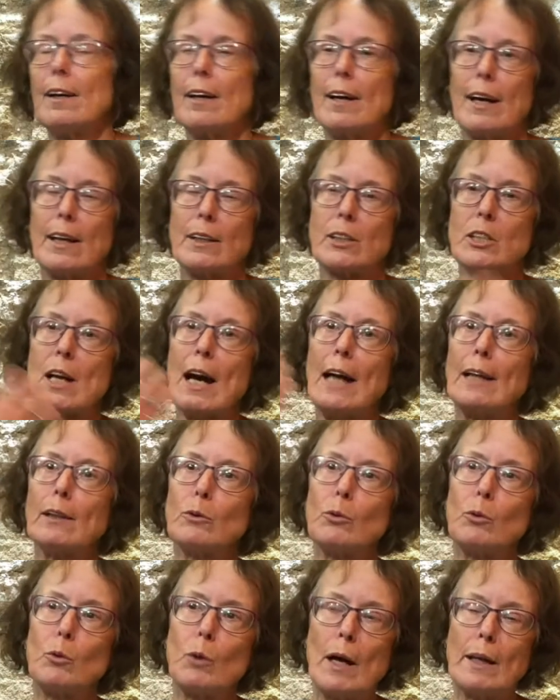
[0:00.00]
A child
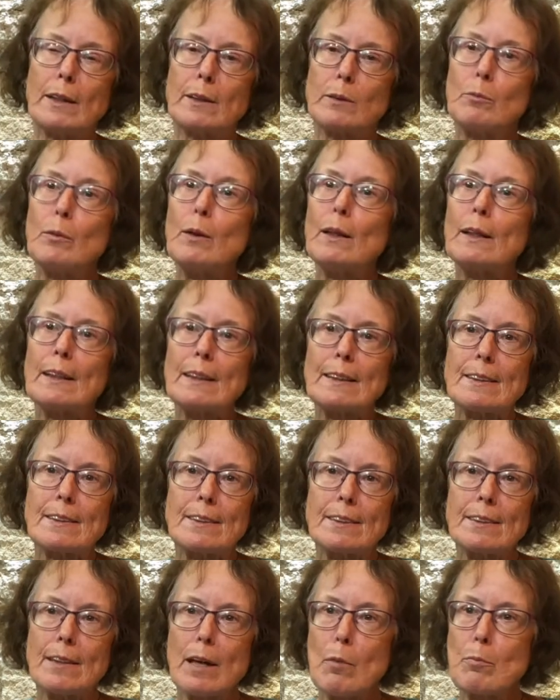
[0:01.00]
who
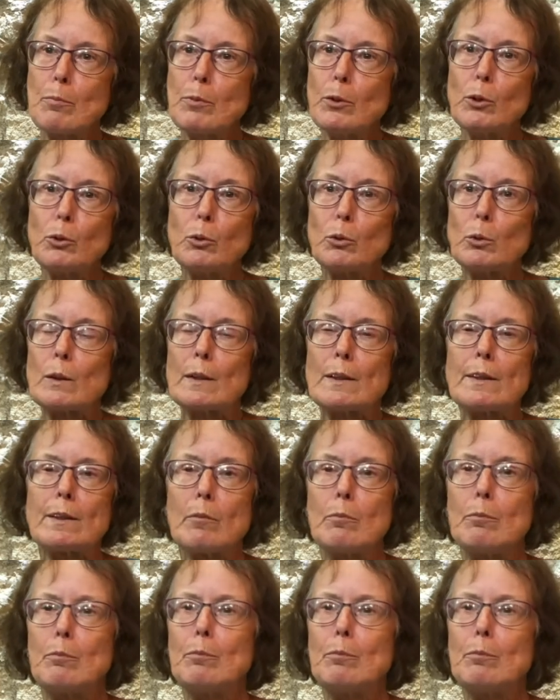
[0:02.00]
experiences abuse,